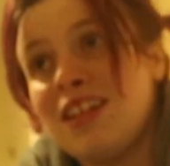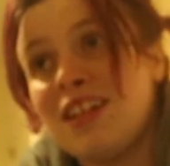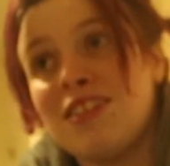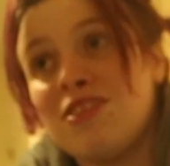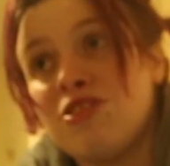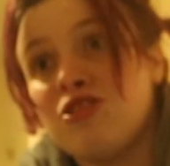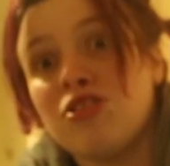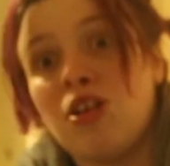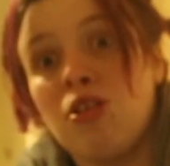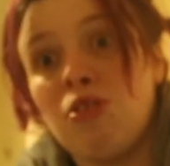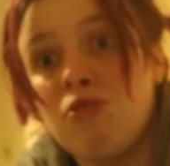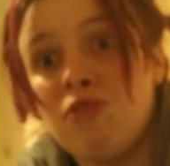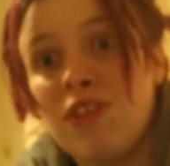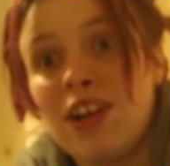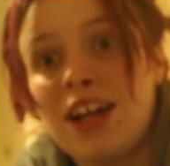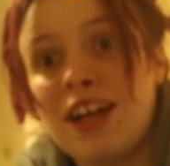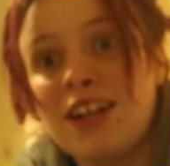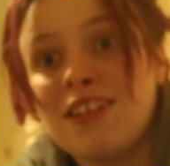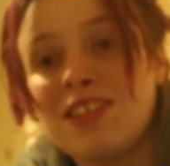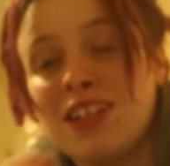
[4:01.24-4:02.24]
it's so
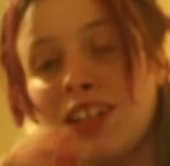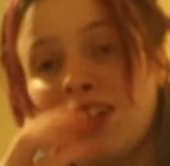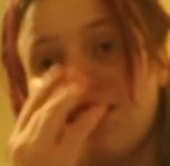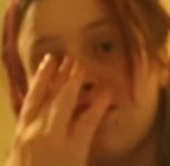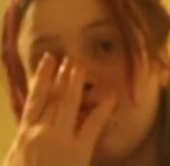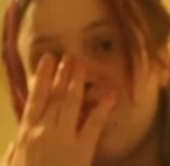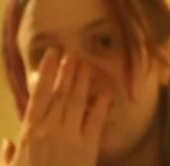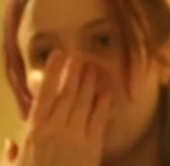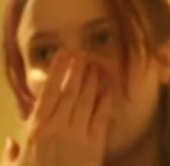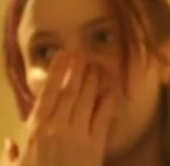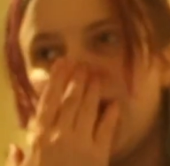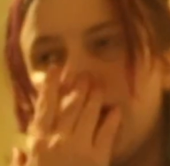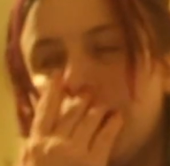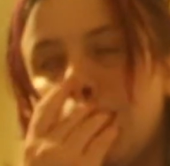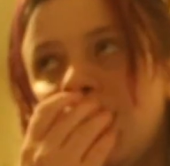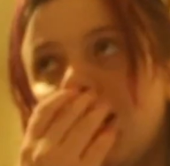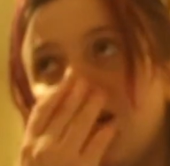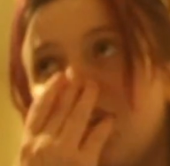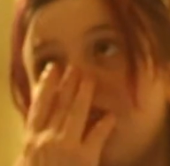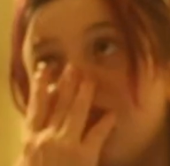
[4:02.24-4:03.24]
relaxing.
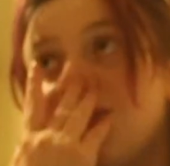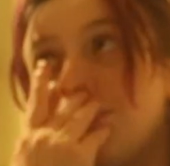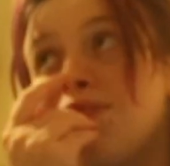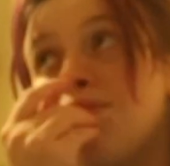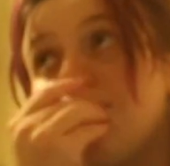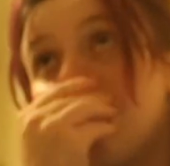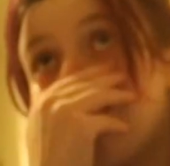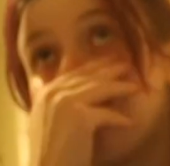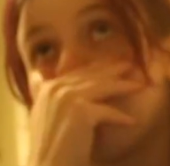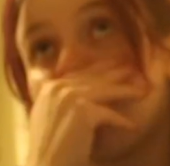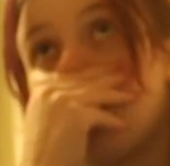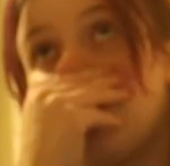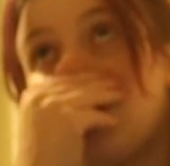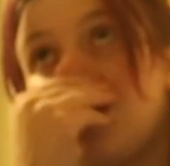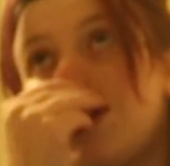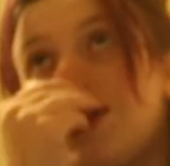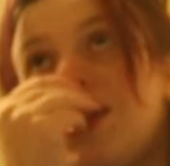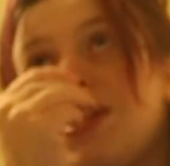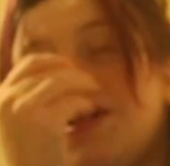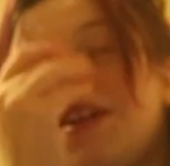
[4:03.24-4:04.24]

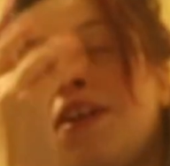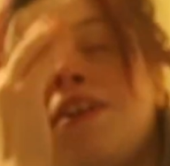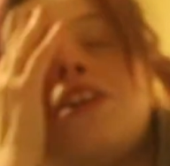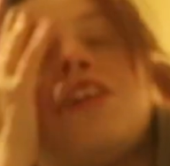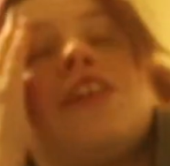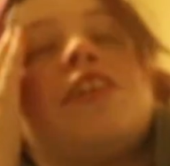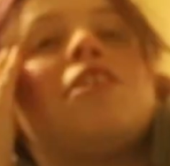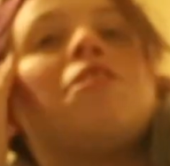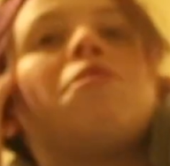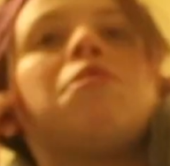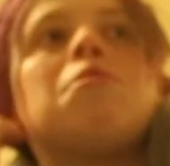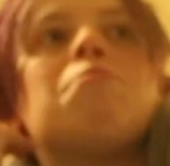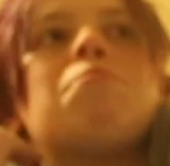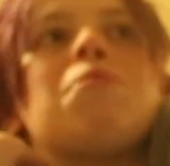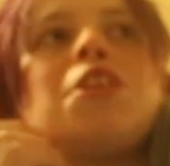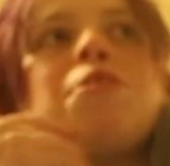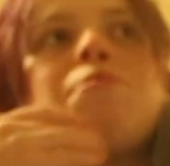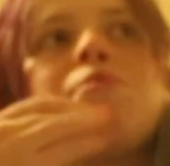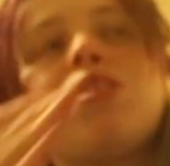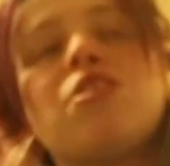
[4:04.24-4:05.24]

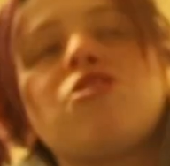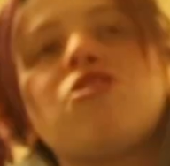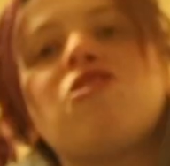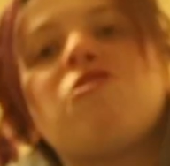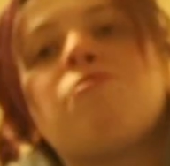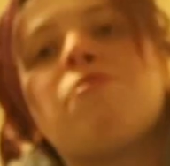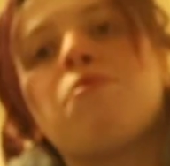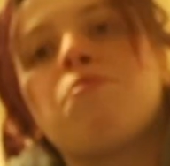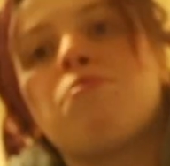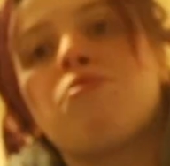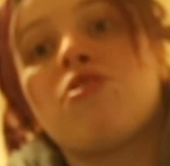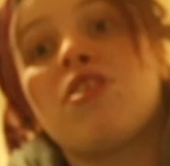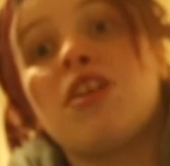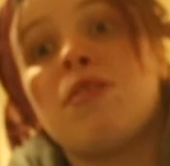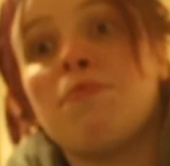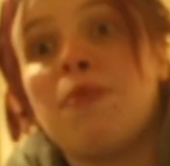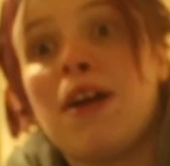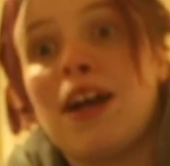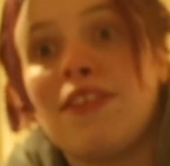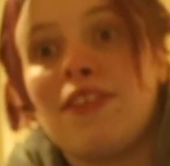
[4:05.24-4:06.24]
My depression's been pretty
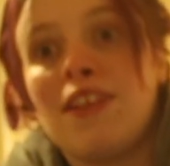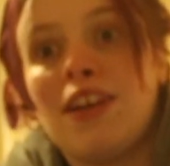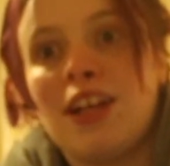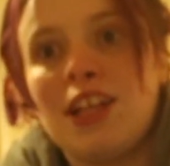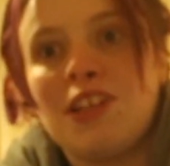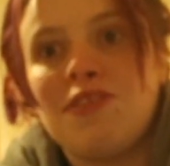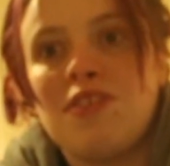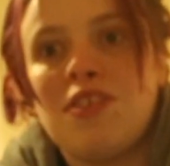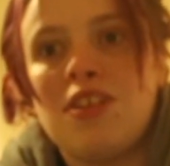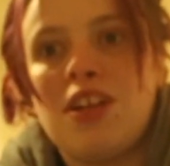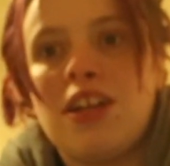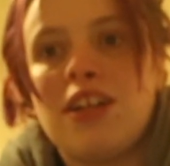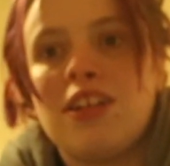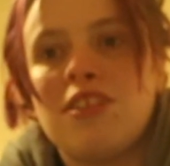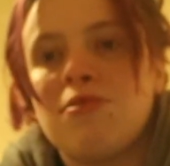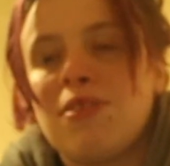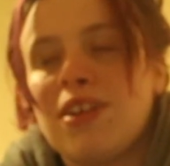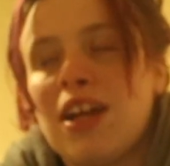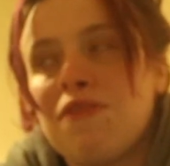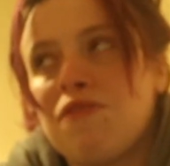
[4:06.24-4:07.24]
bad the last few
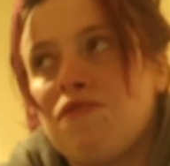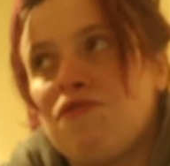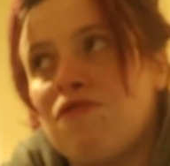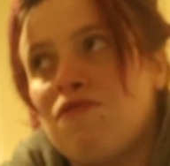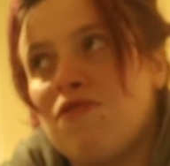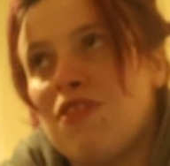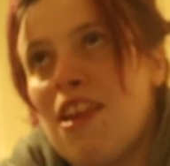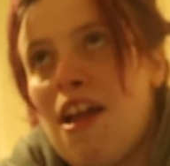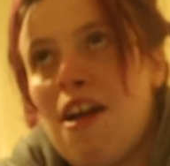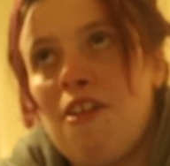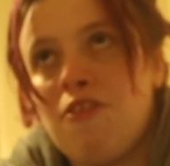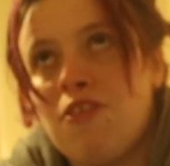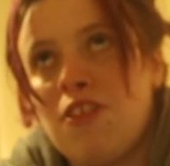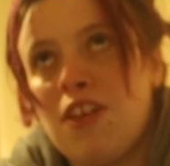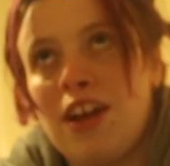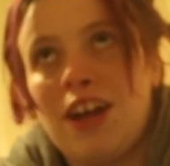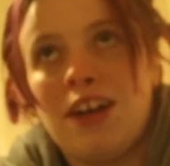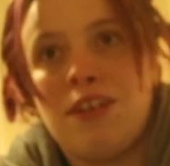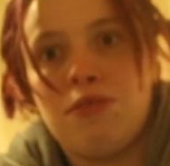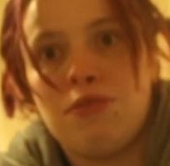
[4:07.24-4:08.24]
days, so I haven't left
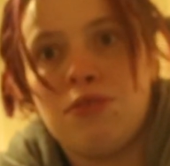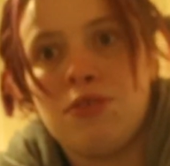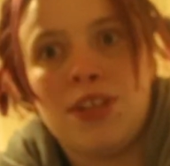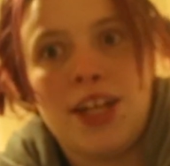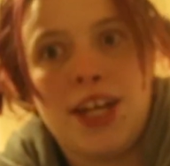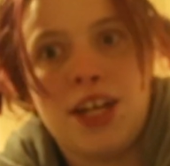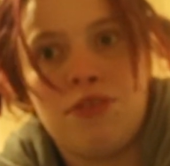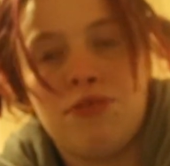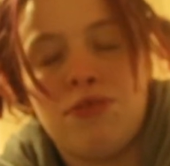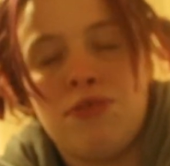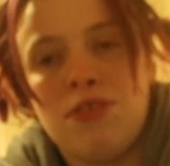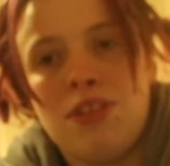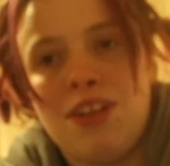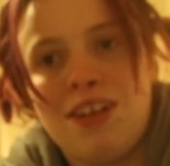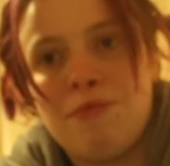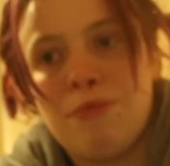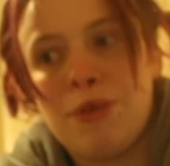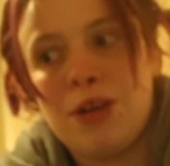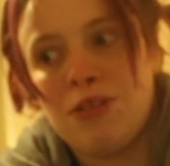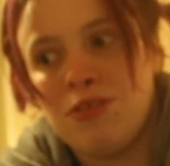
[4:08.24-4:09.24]
the house at all.
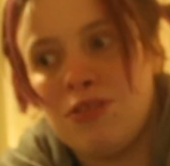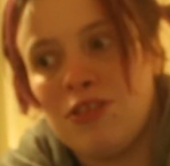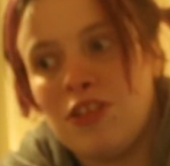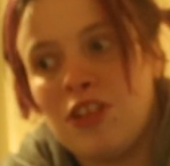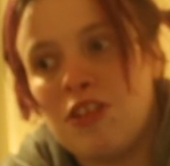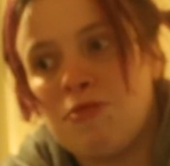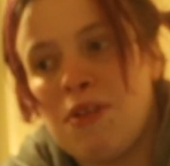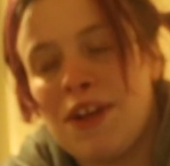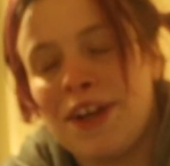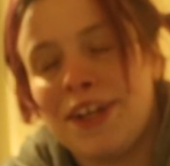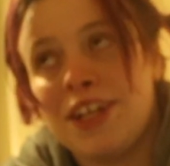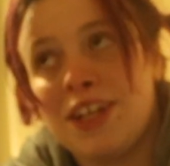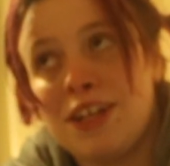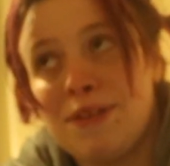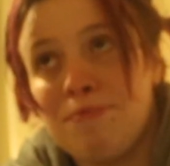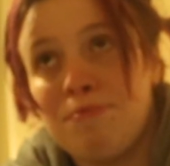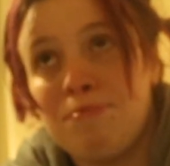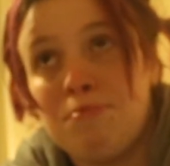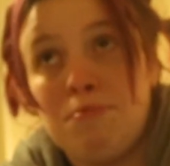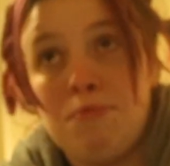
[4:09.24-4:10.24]
I've been under this
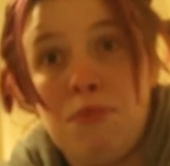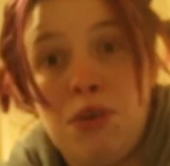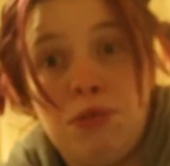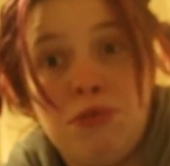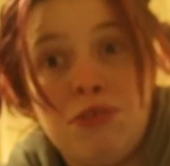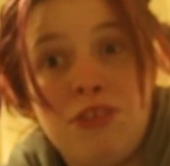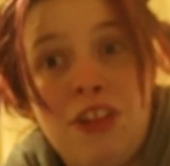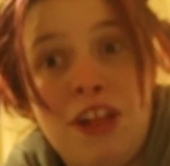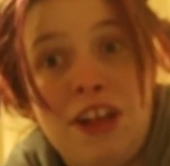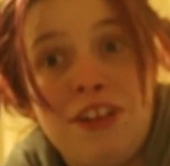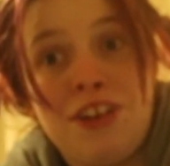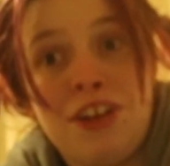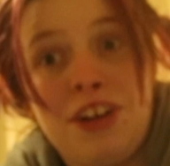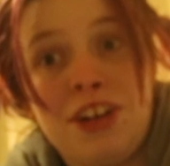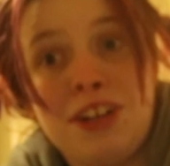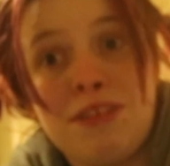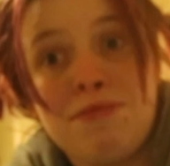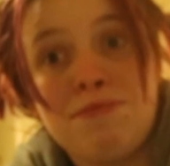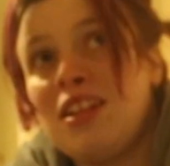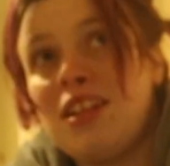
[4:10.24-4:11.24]
blanket most of that
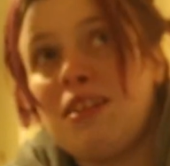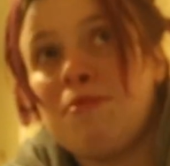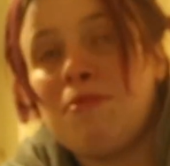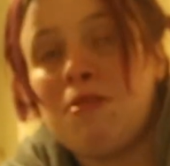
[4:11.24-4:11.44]
time.